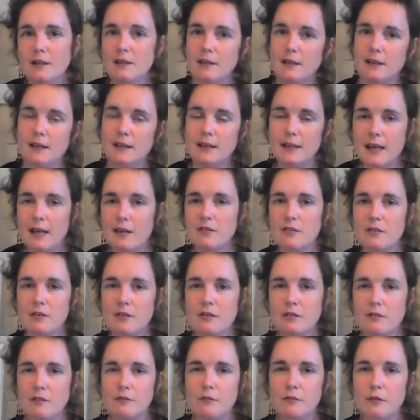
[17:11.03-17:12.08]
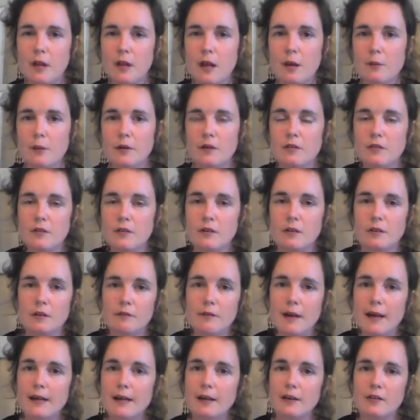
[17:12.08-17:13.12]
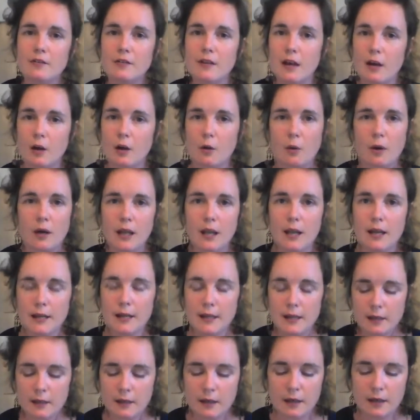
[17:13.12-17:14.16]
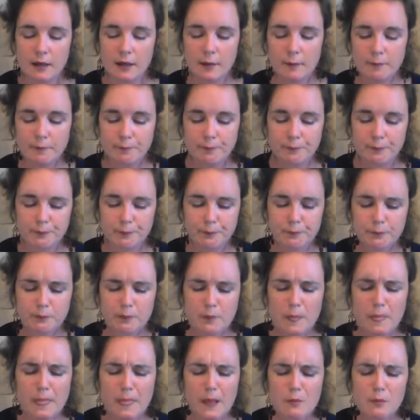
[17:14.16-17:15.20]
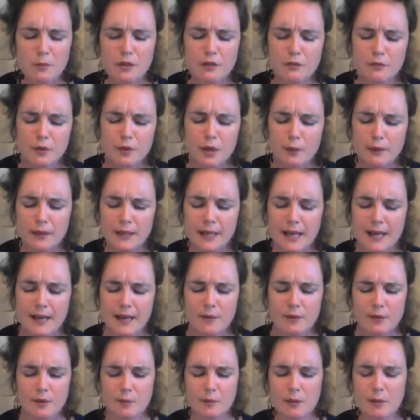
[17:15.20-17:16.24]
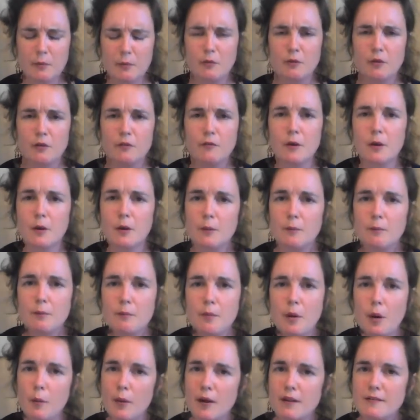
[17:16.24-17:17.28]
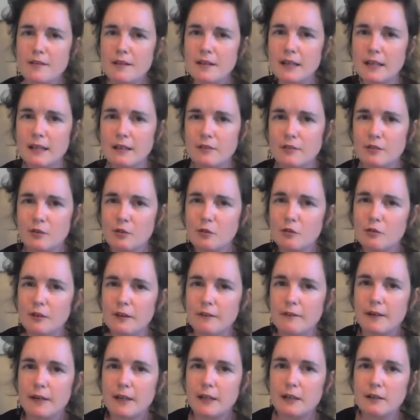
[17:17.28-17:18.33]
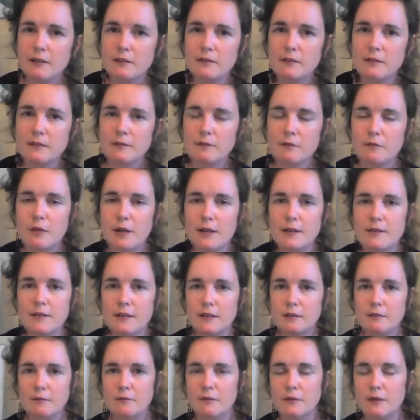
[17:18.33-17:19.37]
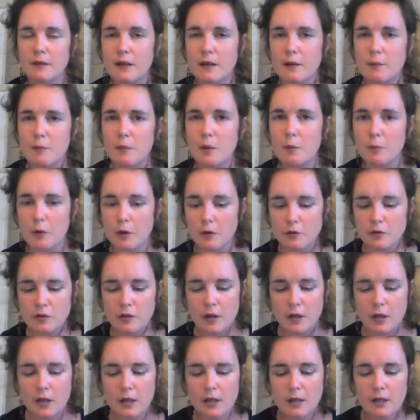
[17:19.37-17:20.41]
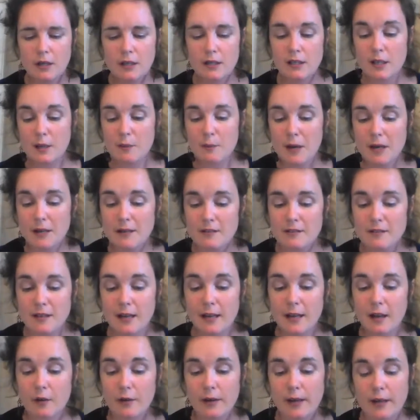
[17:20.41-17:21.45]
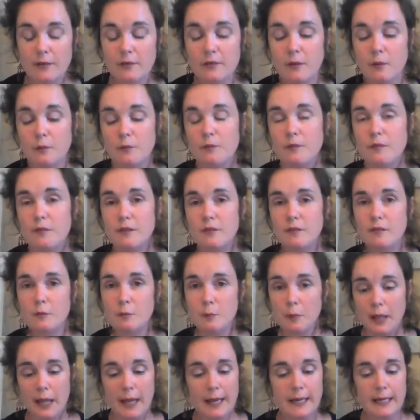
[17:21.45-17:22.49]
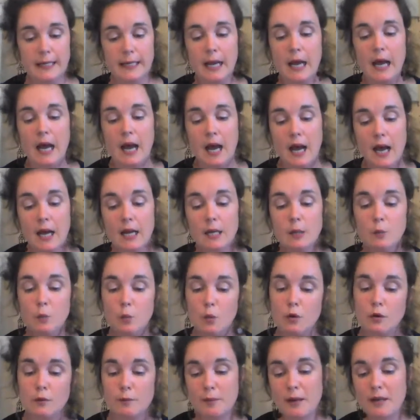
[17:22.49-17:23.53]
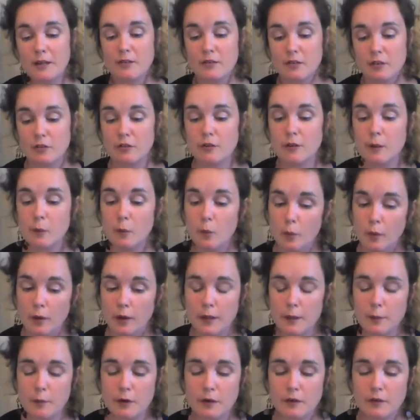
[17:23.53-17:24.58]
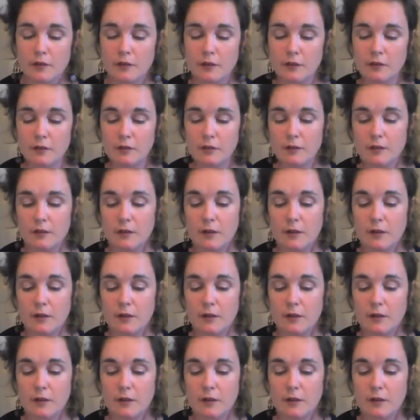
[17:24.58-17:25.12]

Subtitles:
can get a certain flow and a certain directness that I quite like. But if we're going down a bit more of a poetic sort of lyric writing approach, you might say, okay, so this is plain. I walked past a tree with wonky branches.